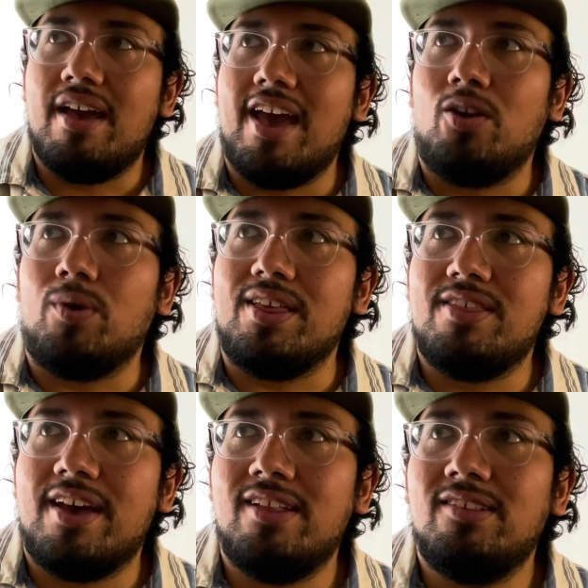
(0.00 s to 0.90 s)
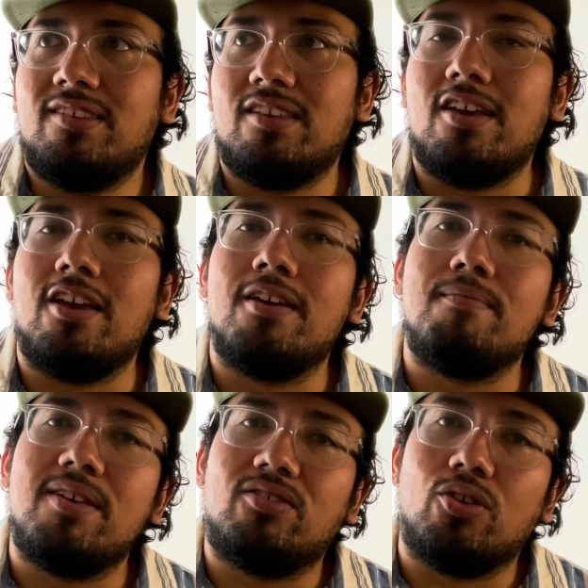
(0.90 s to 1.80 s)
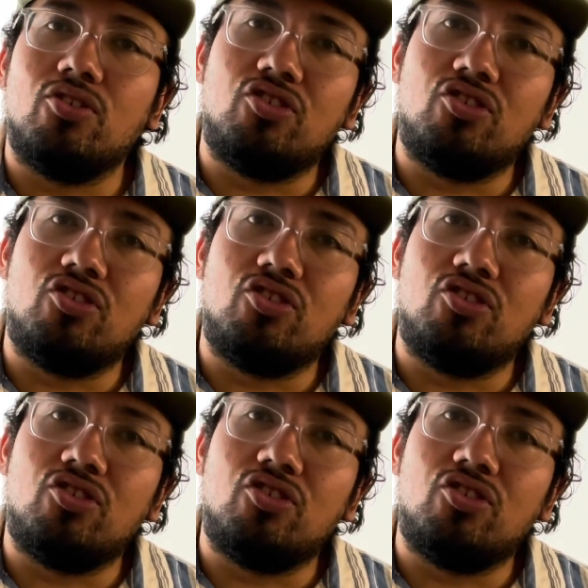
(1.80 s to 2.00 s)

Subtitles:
And we then see Mr.